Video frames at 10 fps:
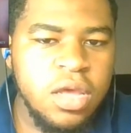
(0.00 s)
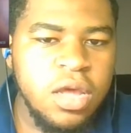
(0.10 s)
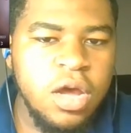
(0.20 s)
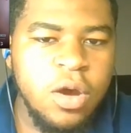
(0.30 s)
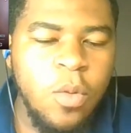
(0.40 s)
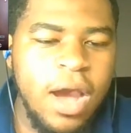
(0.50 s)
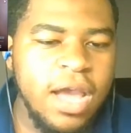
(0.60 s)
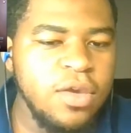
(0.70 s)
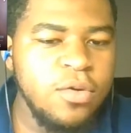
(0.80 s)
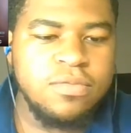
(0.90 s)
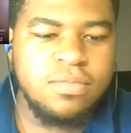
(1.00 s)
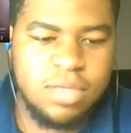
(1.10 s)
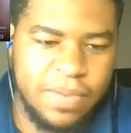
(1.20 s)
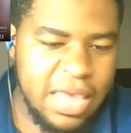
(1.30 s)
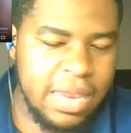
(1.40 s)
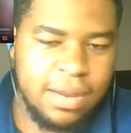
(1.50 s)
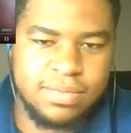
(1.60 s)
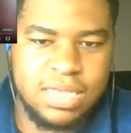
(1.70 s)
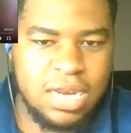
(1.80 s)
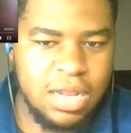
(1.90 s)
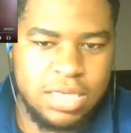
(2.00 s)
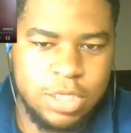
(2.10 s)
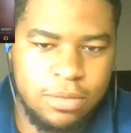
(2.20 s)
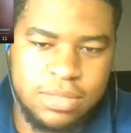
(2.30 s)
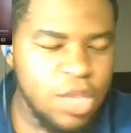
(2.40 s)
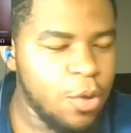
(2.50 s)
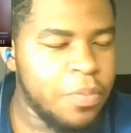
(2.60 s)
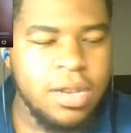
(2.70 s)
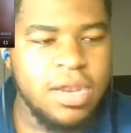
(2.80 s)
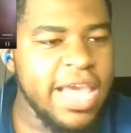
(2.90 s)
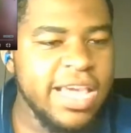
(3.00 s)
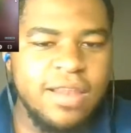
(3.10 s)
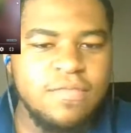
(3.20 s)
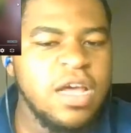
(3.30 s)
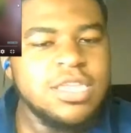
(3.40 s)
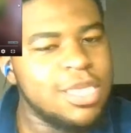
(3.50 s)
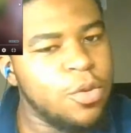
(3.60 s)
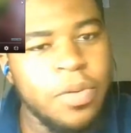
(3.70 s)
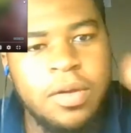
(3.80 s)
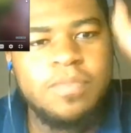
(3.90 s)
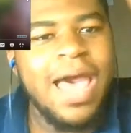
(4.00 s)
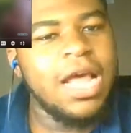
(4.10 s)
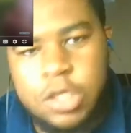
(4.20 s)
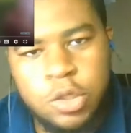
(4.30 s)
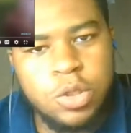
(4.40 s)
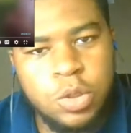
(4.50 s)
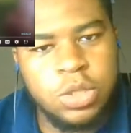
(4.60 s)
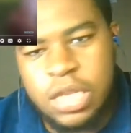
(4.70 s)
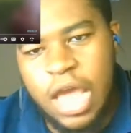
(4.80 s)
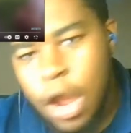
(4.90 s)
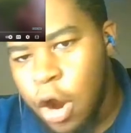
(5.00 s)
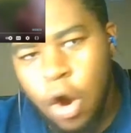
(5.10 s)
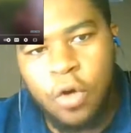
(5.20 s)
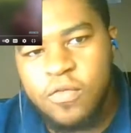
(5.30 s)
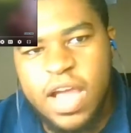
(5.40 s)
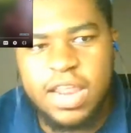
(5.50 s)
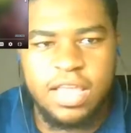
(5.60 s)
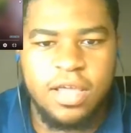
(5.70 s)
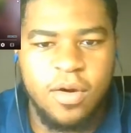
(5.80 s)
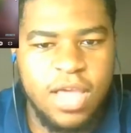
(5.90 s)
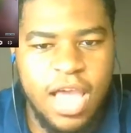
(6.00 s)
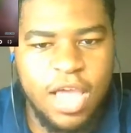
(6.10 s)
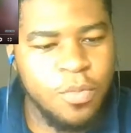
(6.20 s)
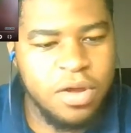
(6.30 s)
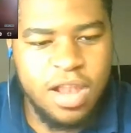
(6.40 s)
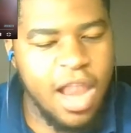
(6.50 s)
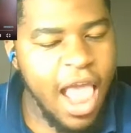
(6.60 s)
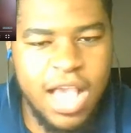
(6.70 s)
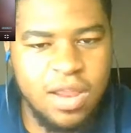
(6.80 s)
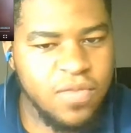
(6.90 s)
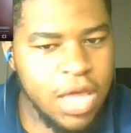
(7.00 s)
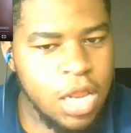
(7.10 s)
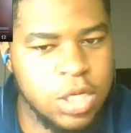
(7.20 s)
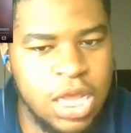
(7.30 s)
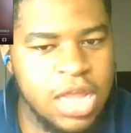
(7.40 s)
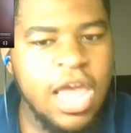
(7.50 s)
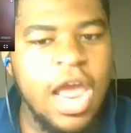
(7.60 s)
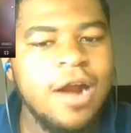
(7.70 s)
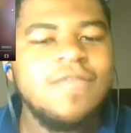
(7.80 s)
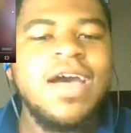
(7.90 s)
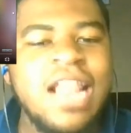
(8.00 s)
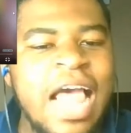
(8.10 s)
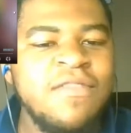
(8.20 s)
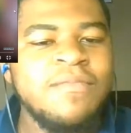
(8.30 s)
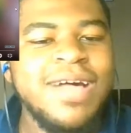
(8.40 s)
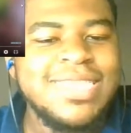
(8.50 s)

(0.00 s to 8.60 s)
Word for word: Why are you speaking obscenities to him? See, you put negative. See, you putting bad juju's in the air already. Okay, you put negative energy in the air already. Now if you bust his